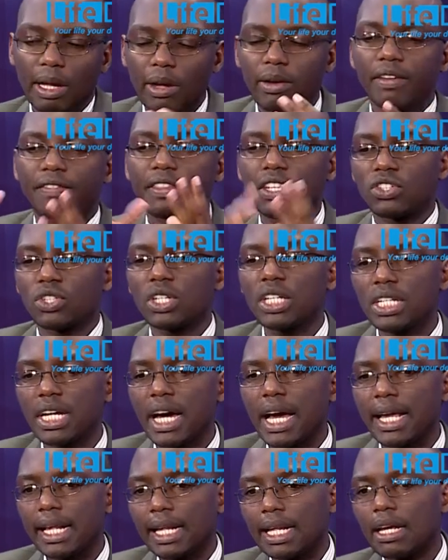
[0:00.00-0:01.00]
if the tree
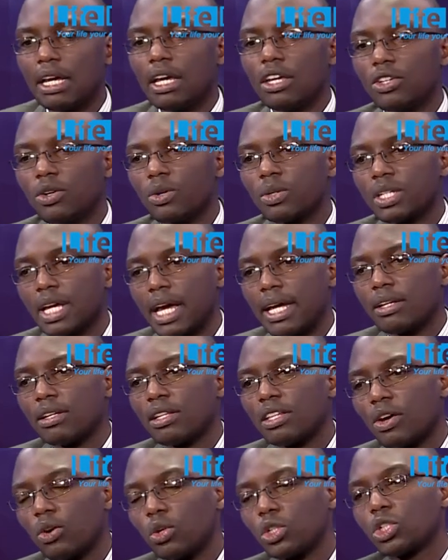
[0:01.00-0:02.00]
dies,
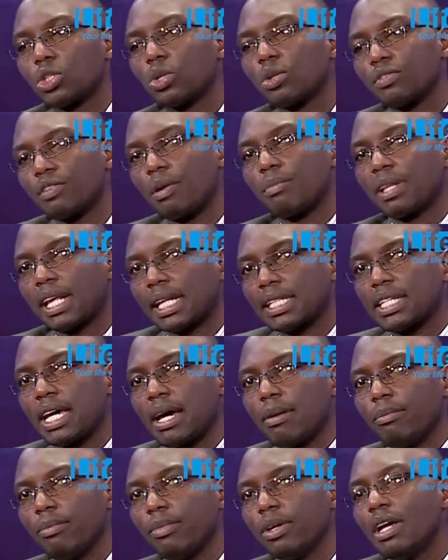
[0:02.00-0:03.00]
they would shoot from the
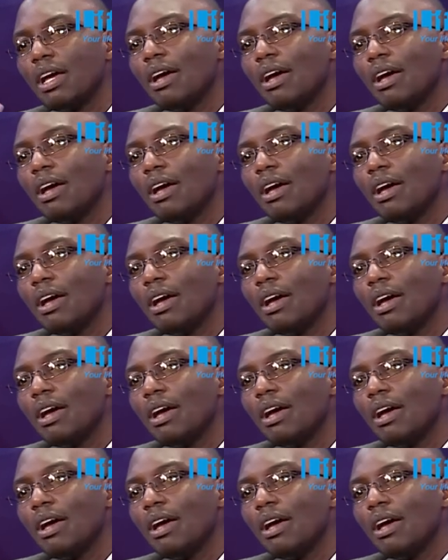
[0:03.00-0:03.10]
stem.